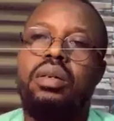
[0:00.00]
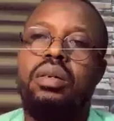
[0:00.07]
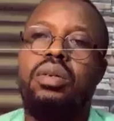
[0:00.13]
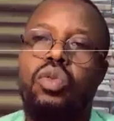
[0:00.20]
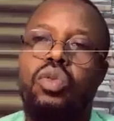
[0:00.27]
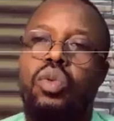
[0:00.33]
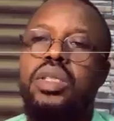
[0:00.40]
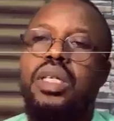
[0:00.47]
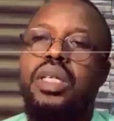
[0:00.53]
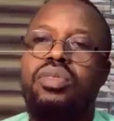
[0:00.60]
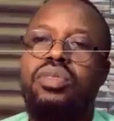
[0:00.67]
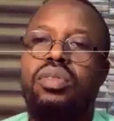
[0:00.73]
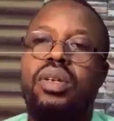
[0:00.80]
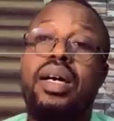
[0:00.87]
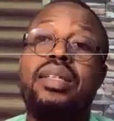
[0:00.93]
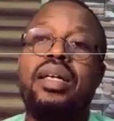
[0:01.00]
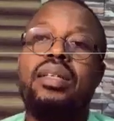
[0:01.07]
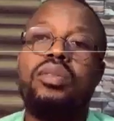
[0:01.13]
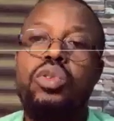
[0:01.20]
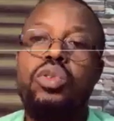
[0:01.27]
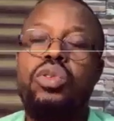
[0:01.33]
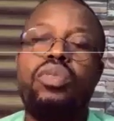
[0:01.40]
So watch out for that.
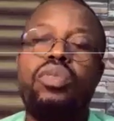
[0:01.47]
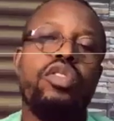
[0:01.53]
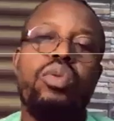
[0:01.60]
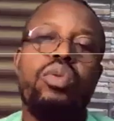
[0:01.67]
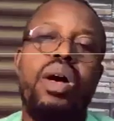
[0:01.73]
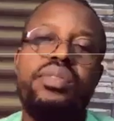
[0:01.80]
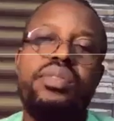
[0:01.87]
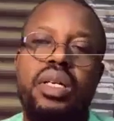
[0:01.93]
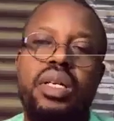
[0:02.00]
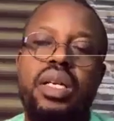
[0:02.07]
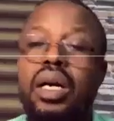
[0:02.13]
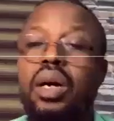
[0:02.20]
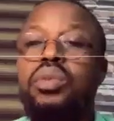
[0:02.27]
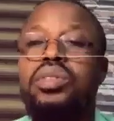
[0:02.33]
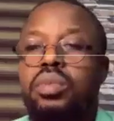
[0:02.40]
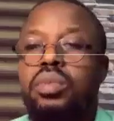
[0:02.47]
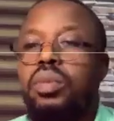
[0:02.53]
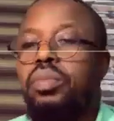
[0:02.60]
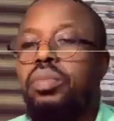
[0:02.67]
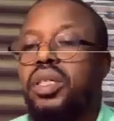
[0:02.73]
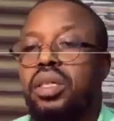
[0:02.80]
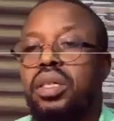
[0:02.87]
And those of us who have ZENIQ, I will say be
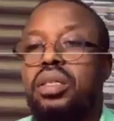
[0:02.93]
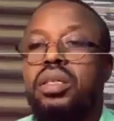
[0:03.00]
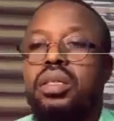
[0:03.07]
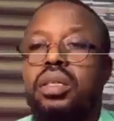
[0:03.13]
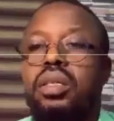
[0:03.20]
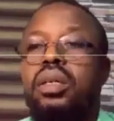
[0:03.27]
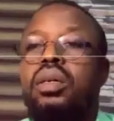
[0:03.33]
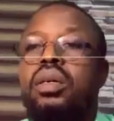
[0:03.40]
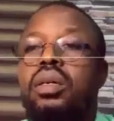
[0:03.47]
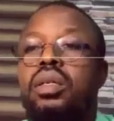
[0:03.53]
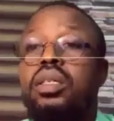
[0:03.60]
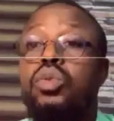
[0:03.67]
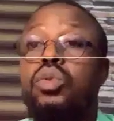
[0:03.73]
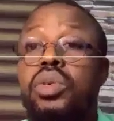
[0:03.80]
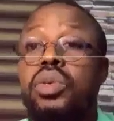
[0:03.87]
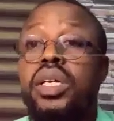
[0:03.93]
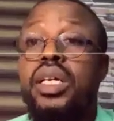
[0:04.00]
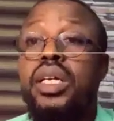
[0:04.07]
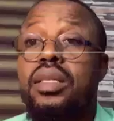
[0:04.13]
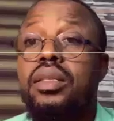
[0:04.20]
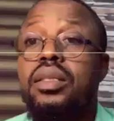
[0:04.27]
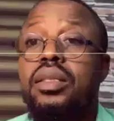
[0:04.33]
patient. The good
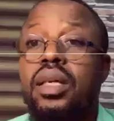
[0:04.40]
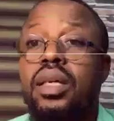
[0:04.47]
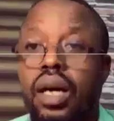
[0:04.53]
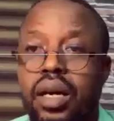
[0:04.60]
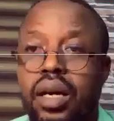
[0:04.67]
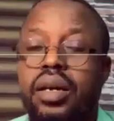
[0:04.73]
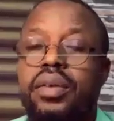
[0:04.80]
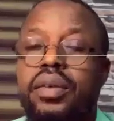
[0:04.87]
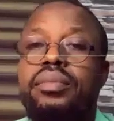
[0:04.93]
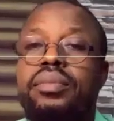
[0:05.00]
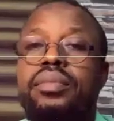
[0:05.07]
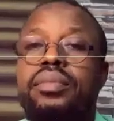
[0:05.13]
days are here.